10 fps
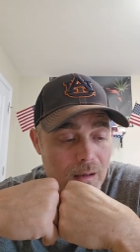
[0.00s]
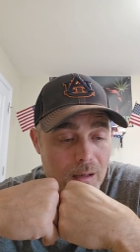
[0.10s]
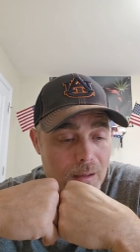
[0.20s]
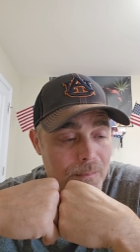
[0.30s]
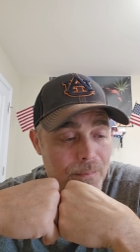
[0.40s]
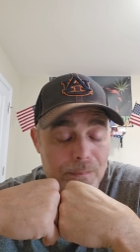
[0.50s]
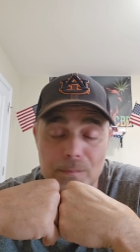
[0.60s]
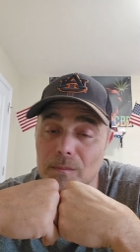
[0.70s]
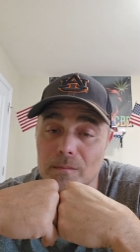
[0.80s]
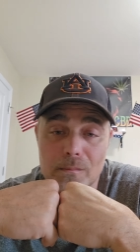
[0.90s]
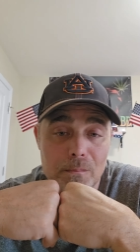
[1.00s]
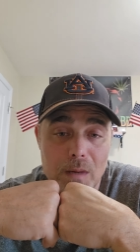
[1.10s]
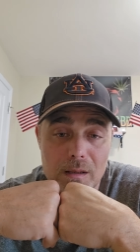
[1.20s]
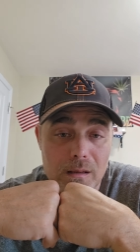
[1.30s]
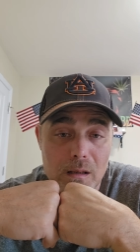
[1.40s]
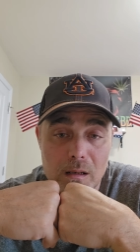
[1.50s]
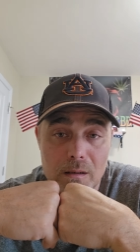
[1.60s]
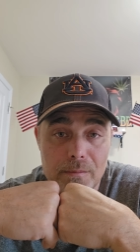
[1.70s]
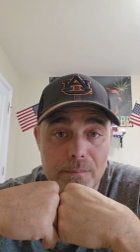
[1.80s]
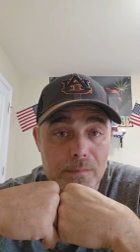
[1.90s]
Um, much
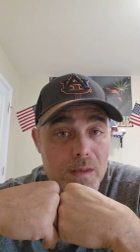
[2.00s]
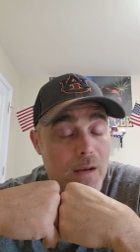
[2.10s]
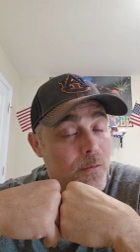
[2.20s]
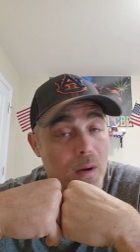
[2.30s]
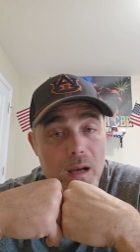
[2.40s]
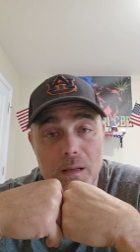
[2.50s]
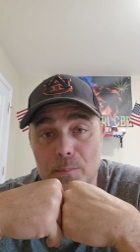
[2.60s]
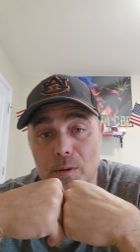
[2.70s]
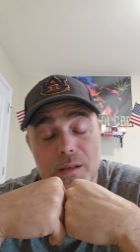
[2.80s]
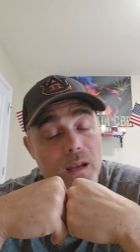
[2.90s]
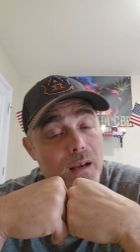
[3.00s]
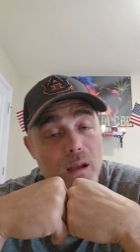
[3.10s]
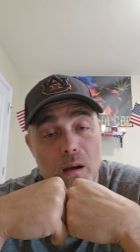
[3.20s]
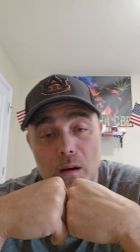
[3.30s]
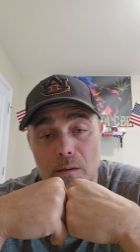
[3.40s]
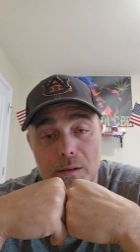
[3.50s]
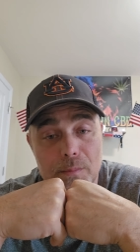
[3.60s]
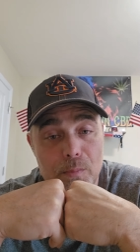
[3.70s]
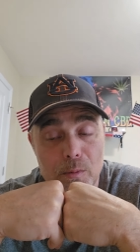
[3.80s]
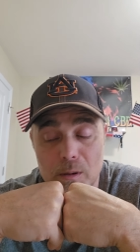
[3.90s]
love everybody. Appreciate all the
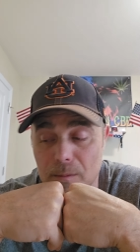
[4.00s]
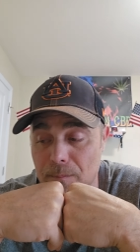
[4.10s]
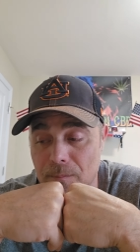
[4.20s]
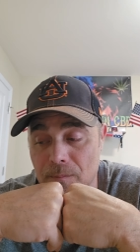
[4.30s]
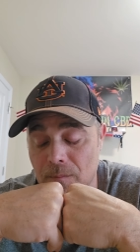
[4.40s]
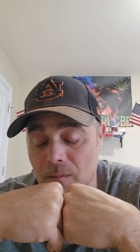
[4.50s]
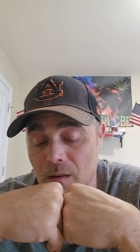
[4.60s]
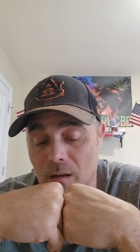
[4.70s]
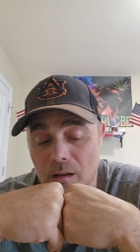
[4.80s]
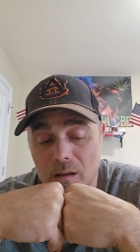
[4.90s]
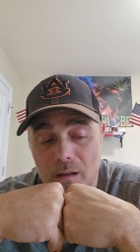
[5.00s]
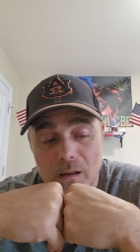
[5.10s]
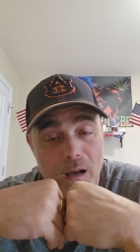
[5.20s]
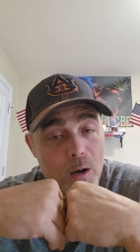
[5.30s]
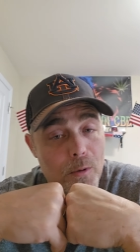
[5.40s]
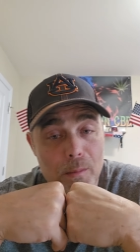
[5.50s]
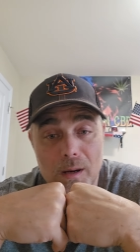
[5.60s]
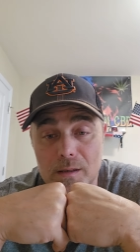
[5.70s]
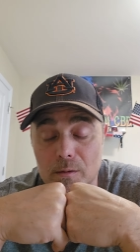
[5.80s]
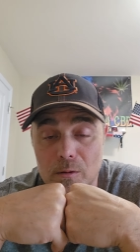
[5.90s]
support. Hope
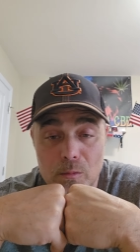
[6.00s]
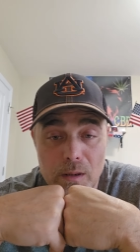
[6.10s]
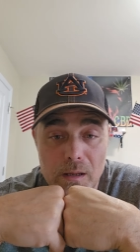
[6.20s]
everybody's doing